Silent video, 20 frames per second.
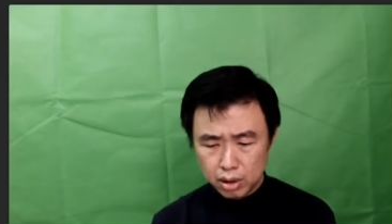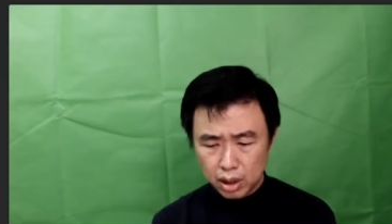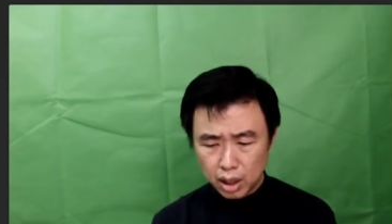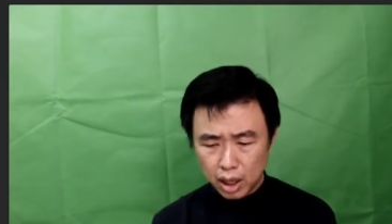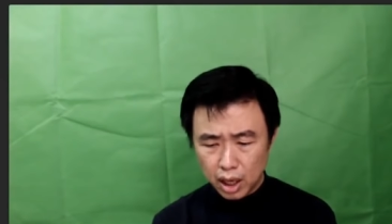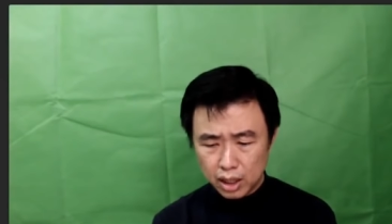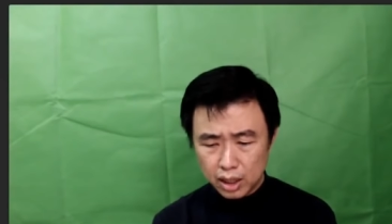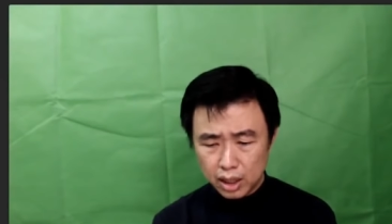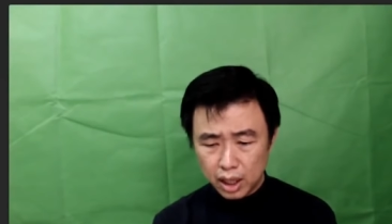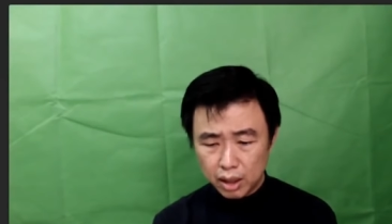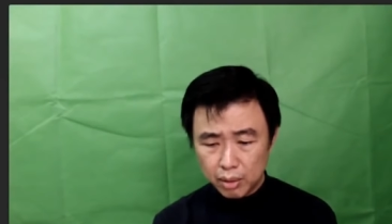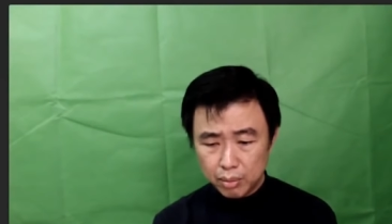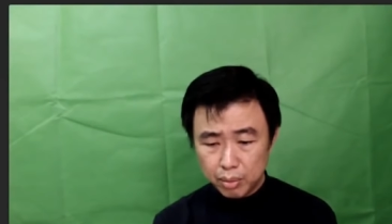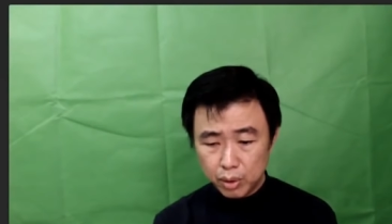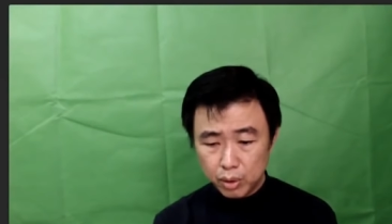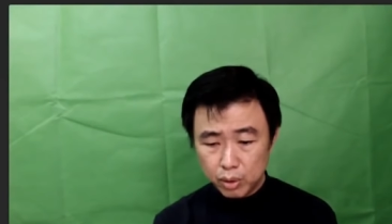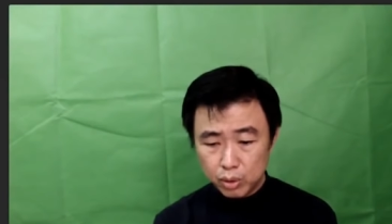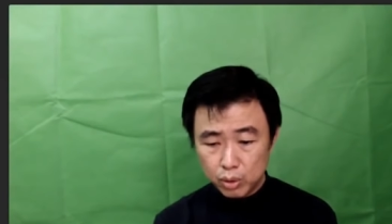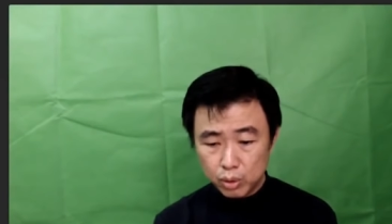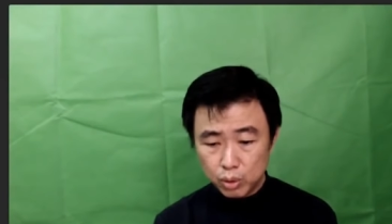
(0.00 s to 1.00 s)

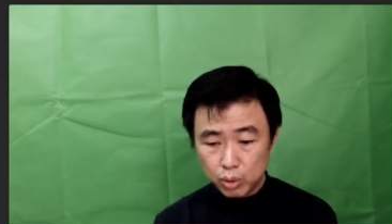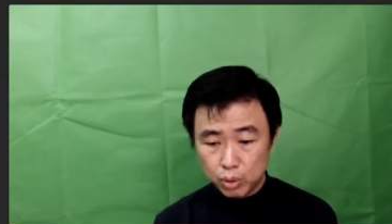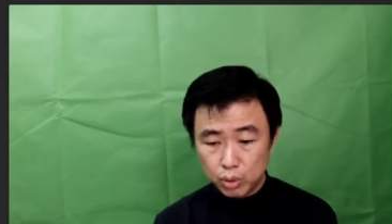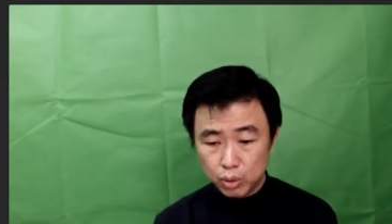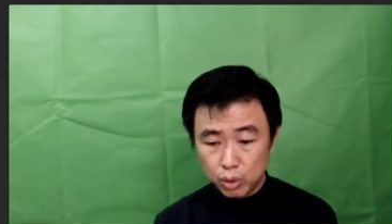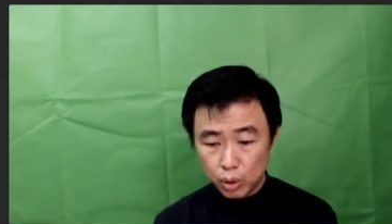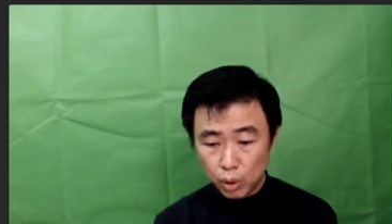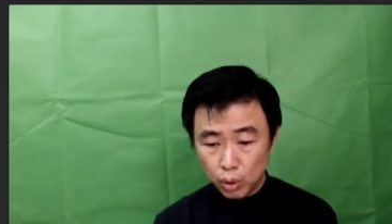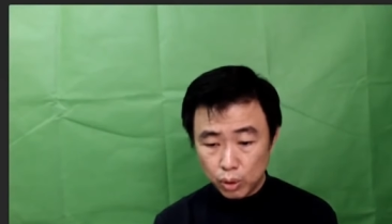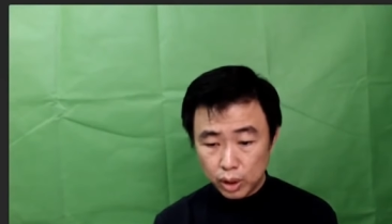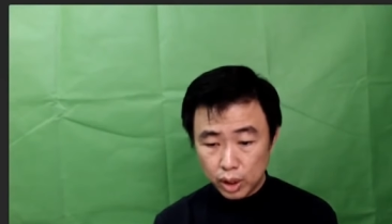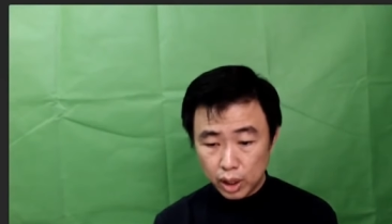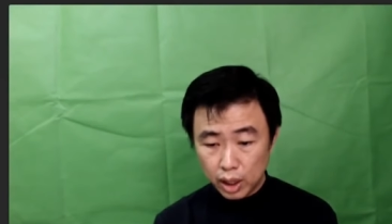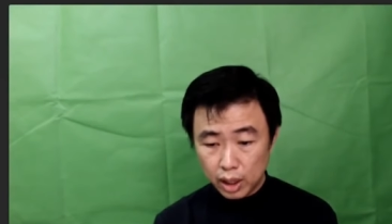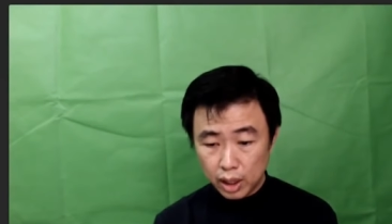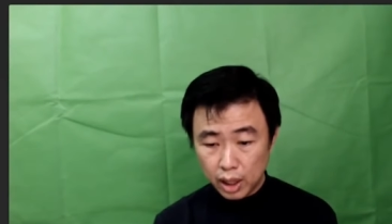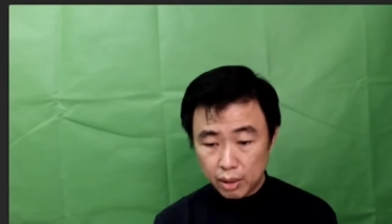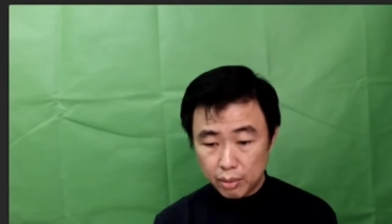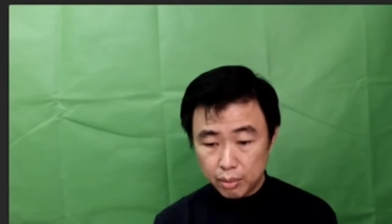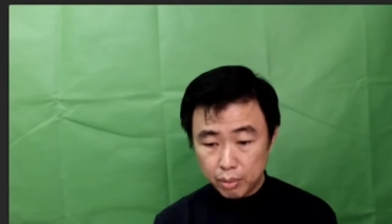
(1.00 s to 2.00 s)
unable to locate
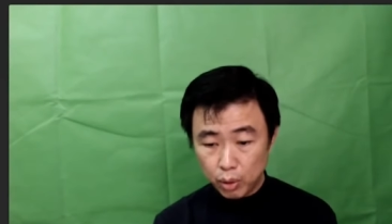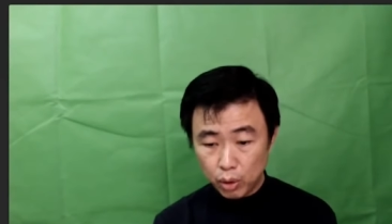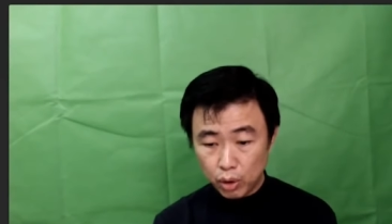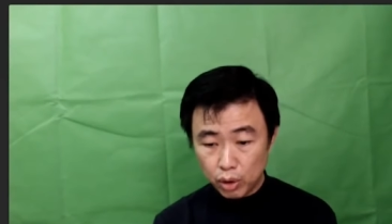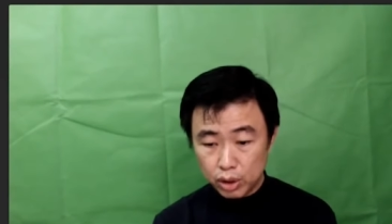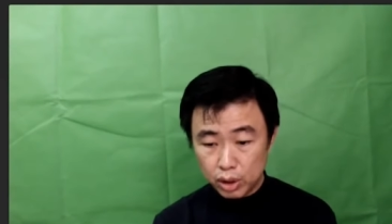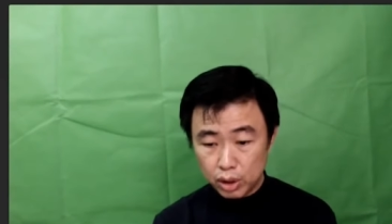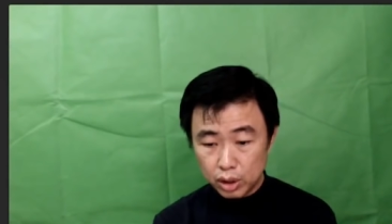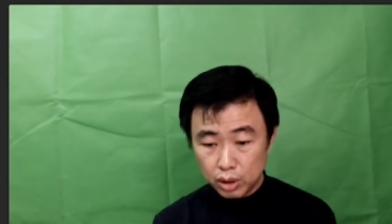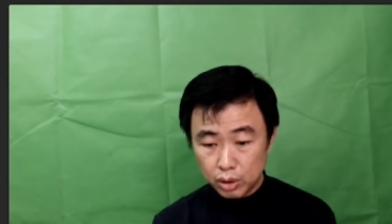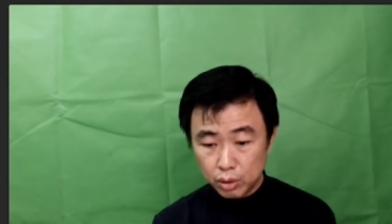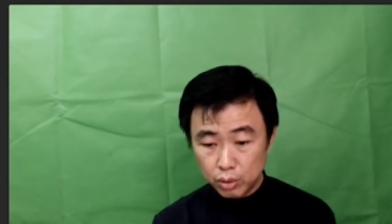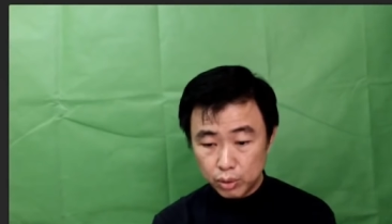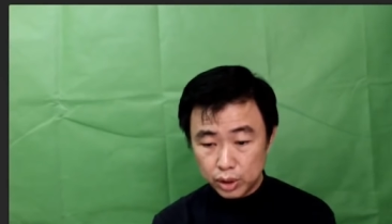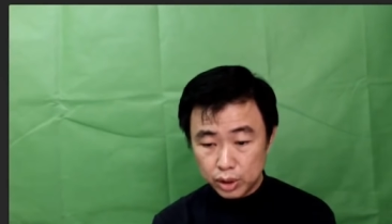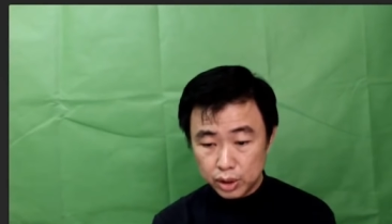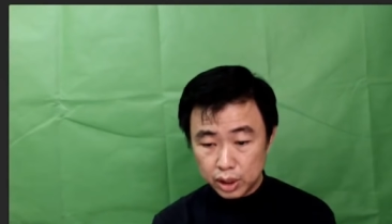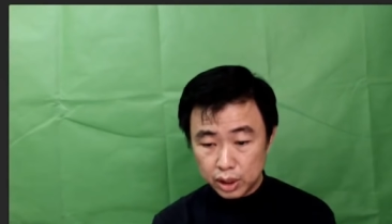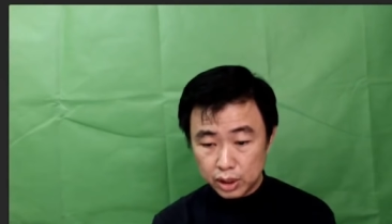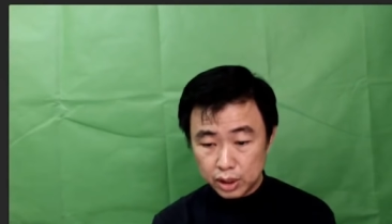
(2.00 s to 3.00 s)
employer
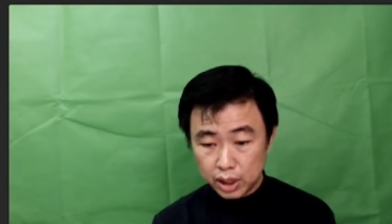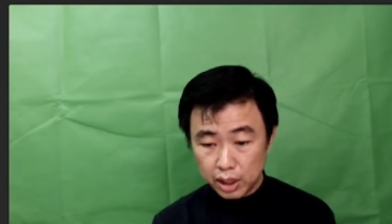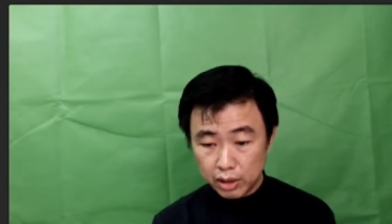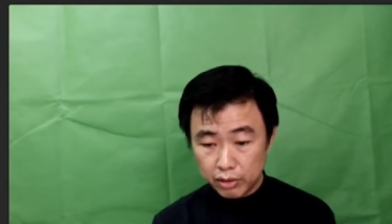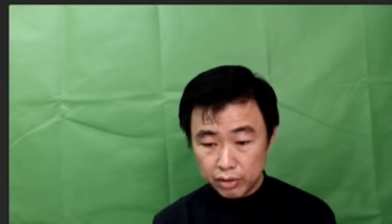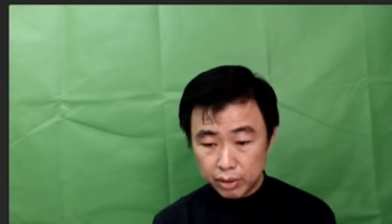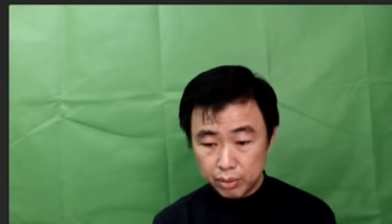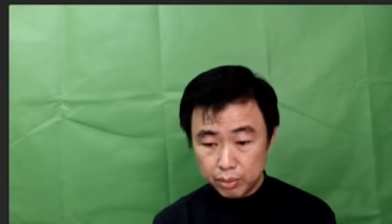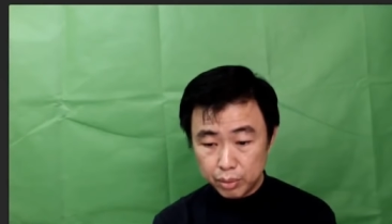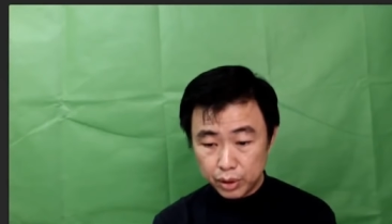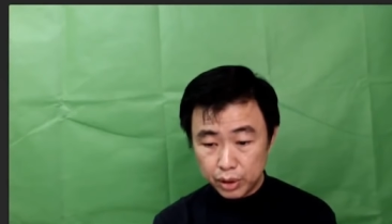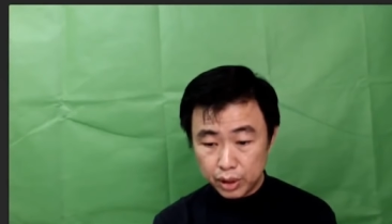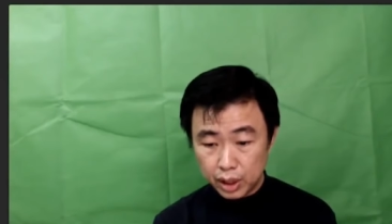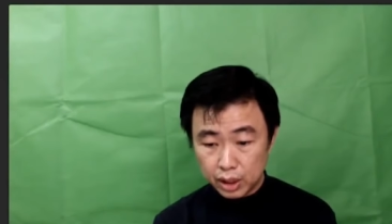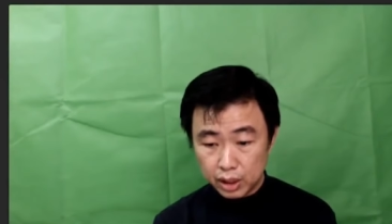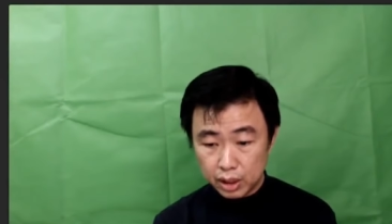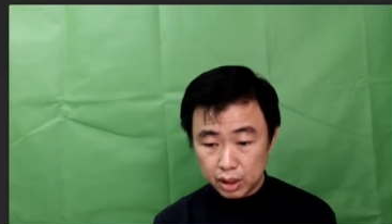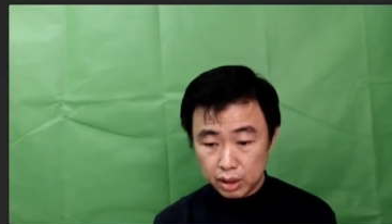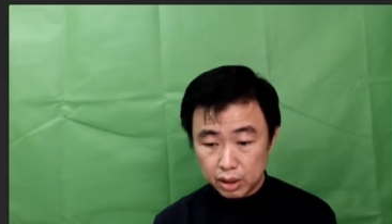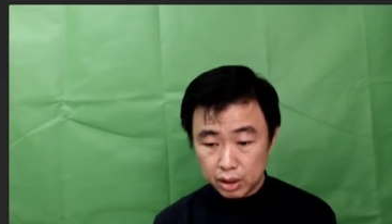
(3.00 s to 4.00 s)
which has Kevin
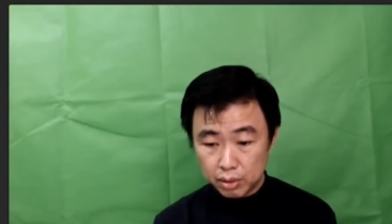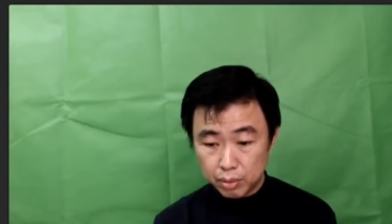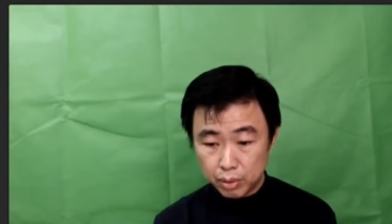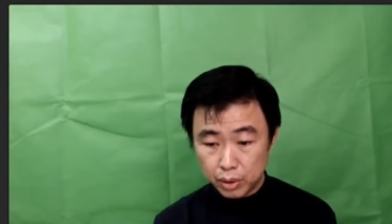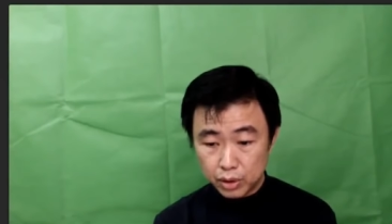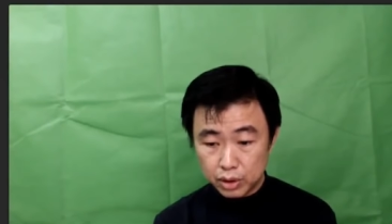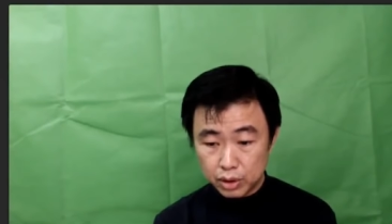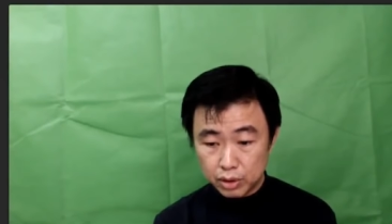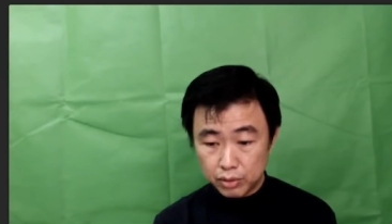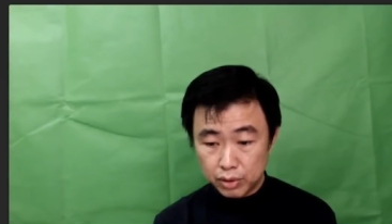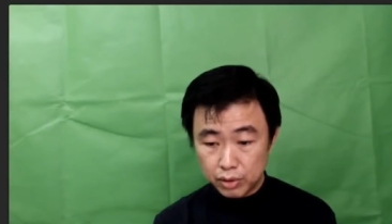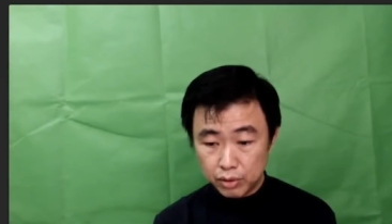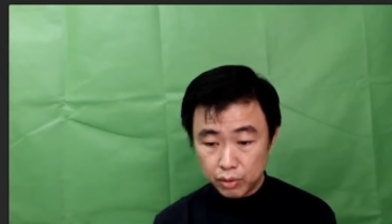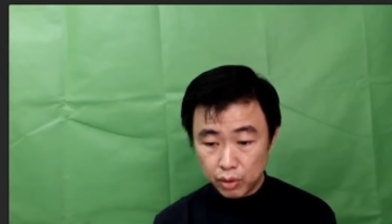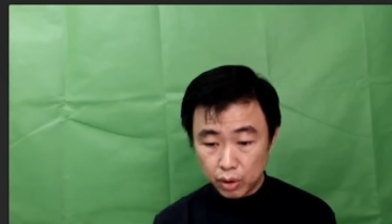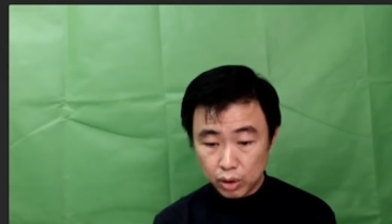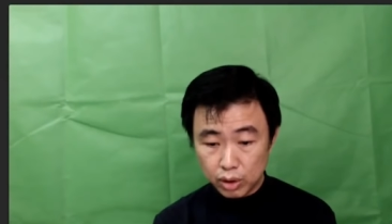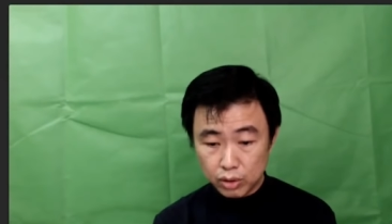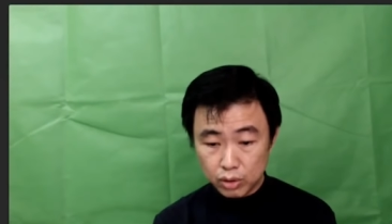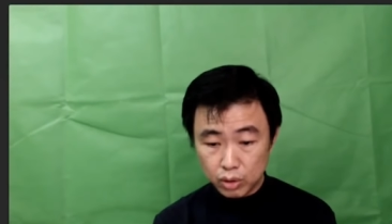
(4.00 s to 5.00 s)
predicted the position
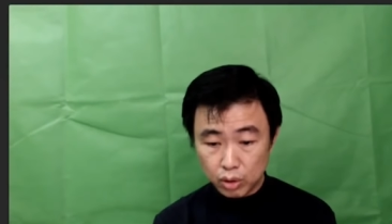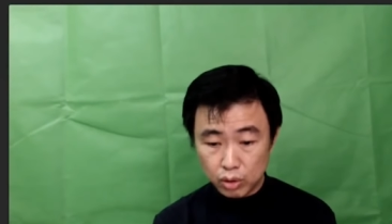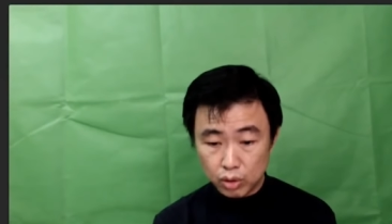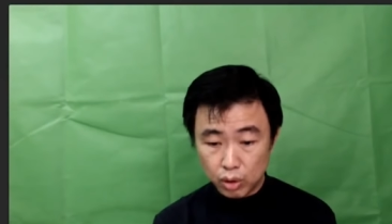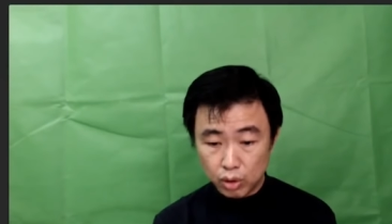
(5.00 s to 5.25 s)
focus on